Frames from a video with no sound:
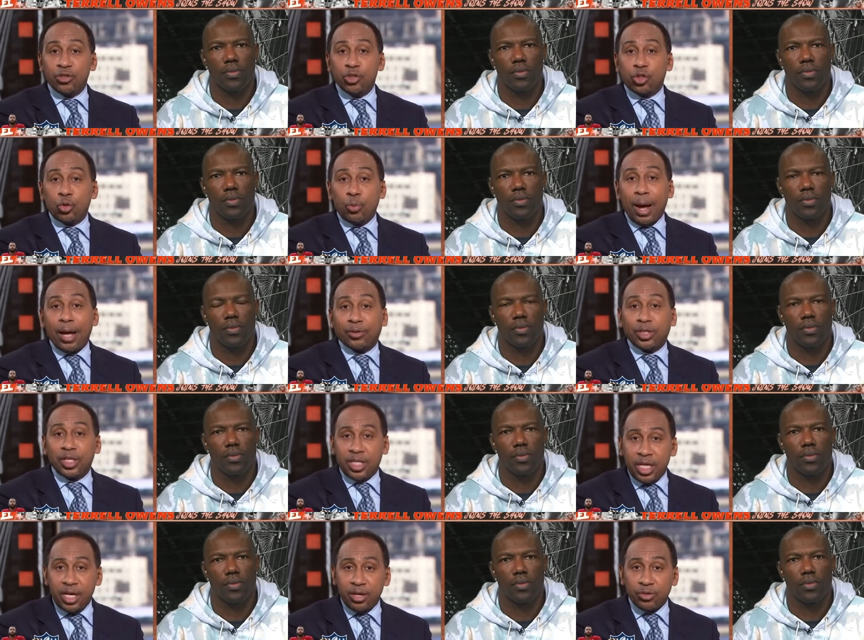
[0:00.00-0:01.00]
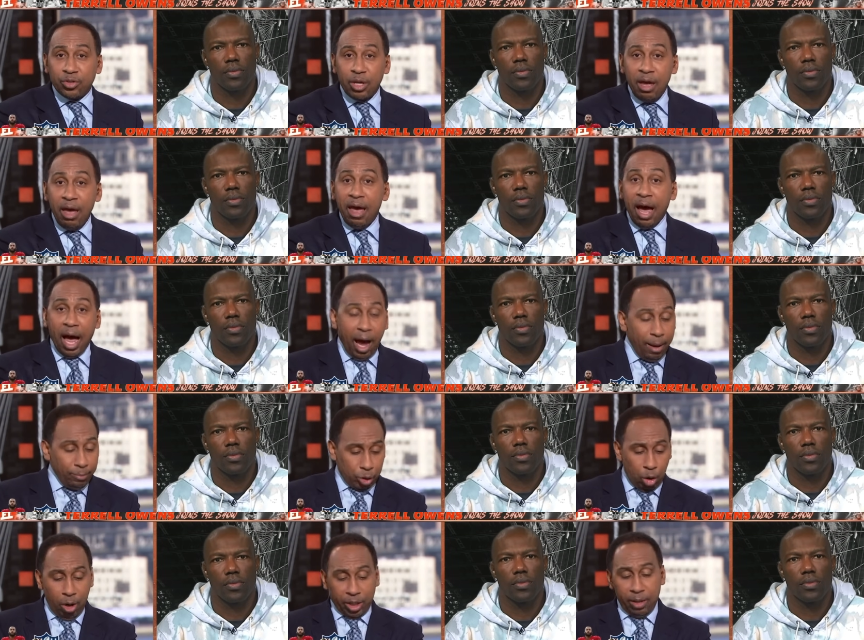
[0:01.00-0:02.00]
Speaker 1: school trick. I'm only giving you what I said.
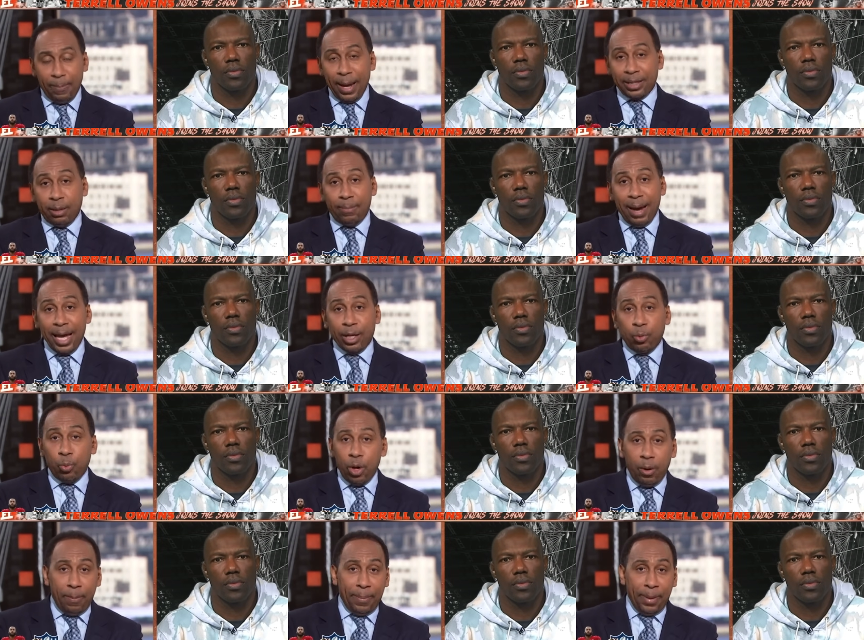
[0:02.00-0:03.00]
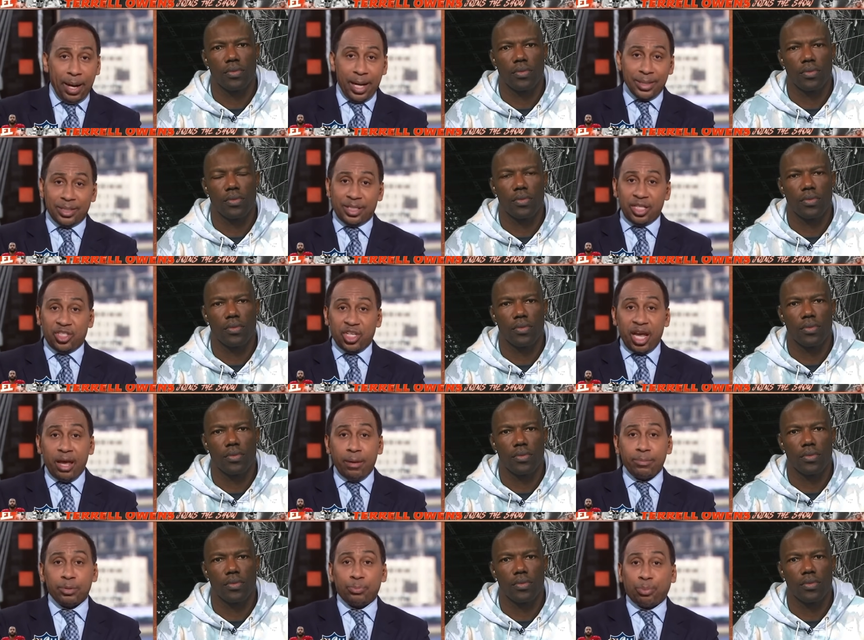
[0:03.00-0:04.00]
God, he went in that
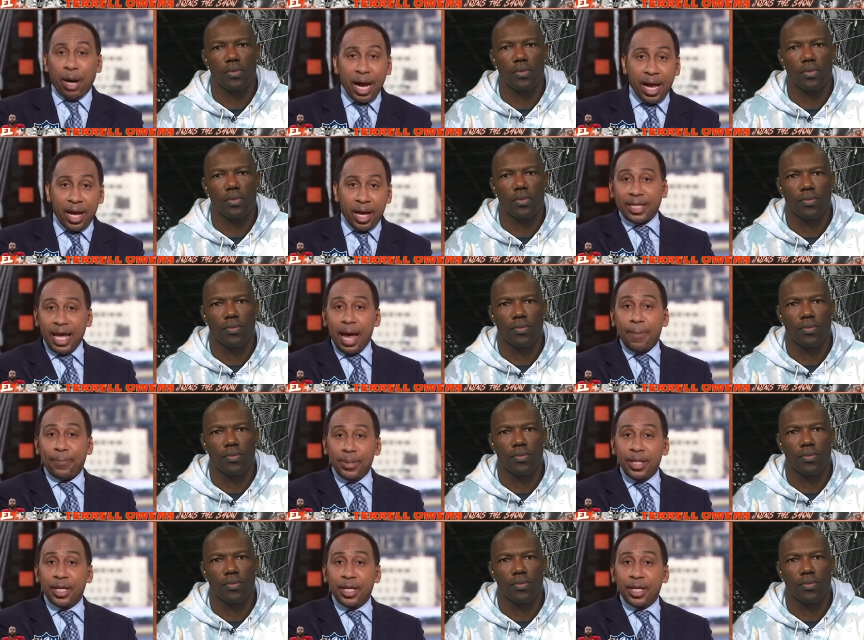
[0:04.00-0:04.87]
office. 2 hours later,